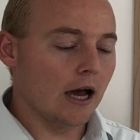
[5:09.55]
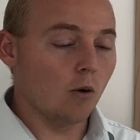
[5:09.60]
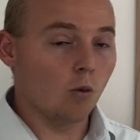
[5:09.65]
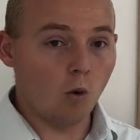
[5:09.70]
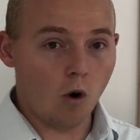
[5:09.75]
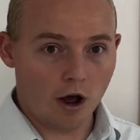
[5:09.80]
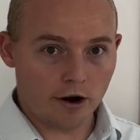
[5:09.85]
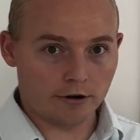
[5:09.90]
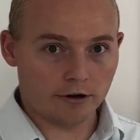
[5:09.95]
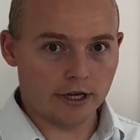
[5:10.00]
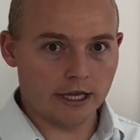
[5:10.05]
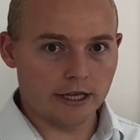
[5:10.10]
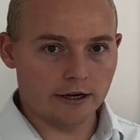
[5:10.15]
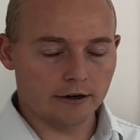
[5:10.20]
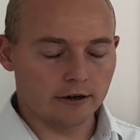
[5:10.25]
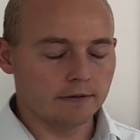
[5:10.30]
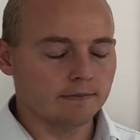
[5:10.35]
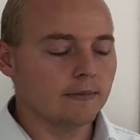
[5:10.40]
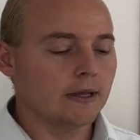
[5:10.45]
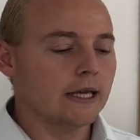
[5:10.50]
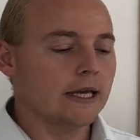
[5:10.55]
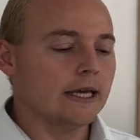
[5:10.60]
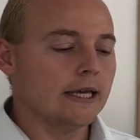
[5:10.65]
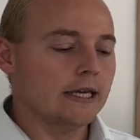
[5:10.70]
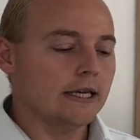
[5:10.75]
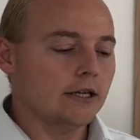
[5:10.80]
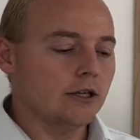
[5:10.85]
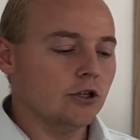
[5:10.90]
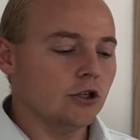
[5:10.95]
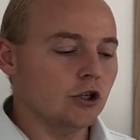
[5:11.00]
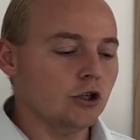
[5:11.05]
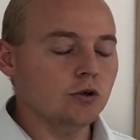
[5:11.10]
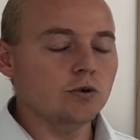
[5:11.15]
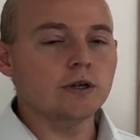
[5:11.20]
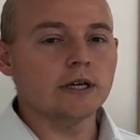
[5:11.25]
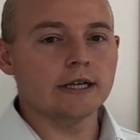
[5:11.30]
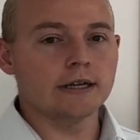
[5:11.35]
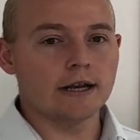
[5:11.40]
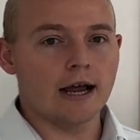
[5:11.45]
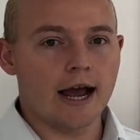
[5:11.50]
water heater, you
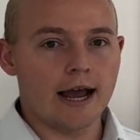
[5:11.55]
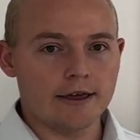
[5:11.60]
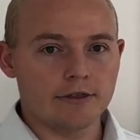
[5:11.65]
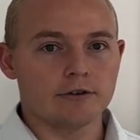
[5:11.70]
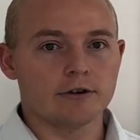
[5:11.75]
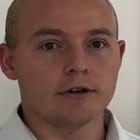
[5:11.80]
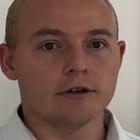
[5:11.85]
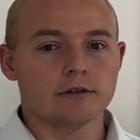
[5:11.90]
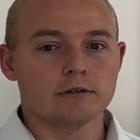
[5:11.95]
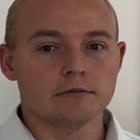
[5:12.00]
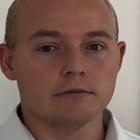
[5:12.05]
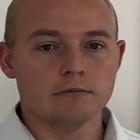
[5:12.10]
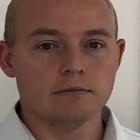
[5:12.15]
can either